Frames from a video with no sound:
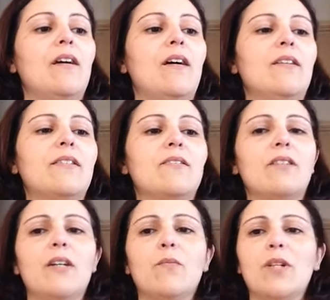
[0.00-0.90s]
I still
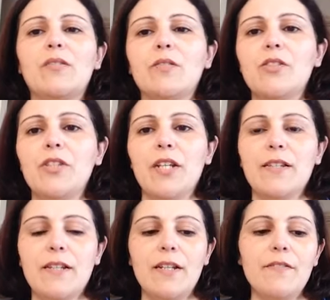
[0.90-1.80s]
had 1 or 2
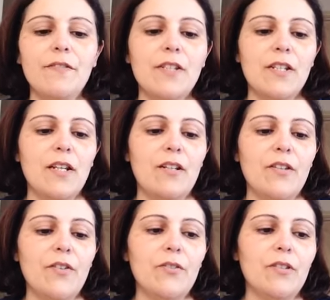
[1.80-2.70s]
days left, and I
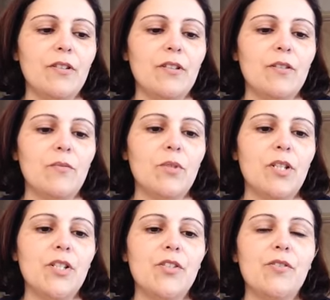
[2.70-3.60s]
thought what
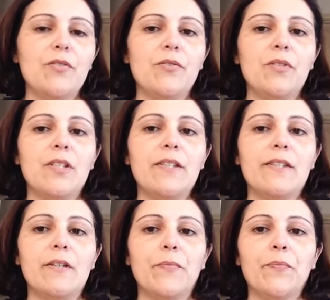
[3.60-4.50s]
I'd do is
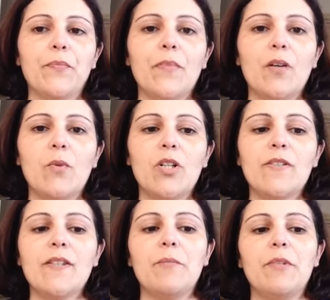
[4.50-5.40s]
work
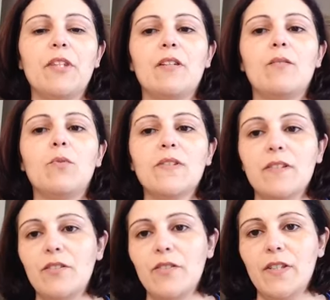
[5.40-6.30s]
on something that I
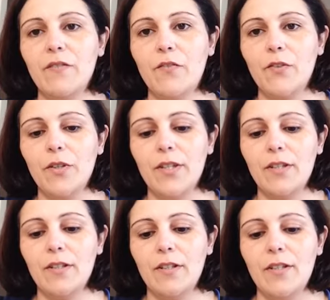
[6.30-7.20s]
wasn't using for
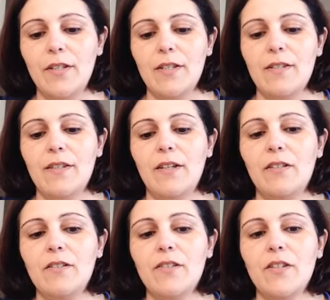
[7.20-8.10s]
the
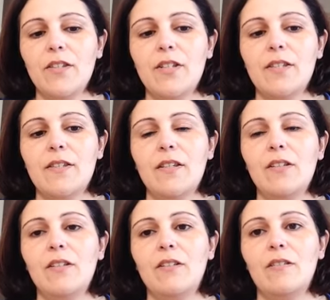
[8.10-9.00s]
sale so that you can
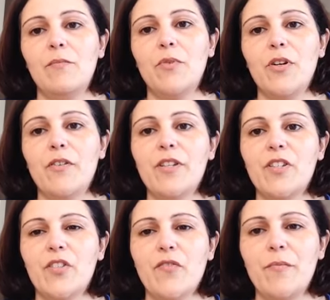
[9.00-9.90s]
see progress
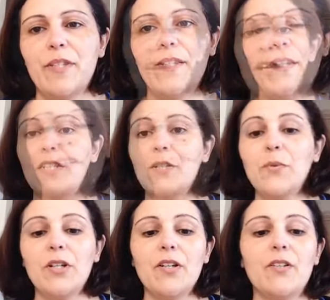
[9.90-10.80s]
just from the sale. I did
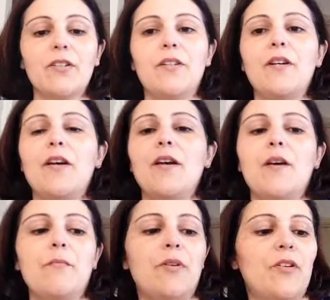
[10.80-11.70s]
work on
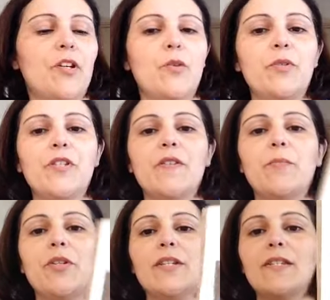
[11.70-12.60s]
Pinocchio Wishes
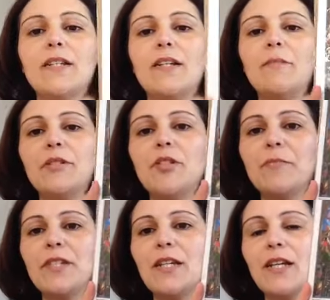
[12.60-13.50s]
Upon a Star by
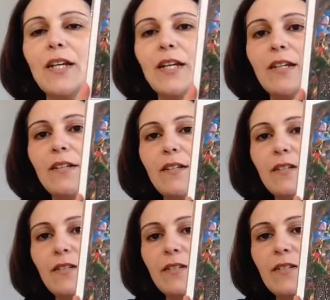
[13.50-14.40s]
Thomas Kincaid.
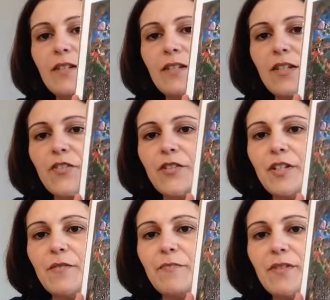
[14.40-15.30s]
It's a Disney
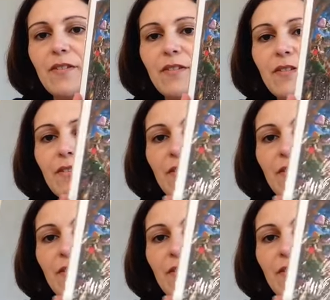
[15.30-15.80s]
Dreams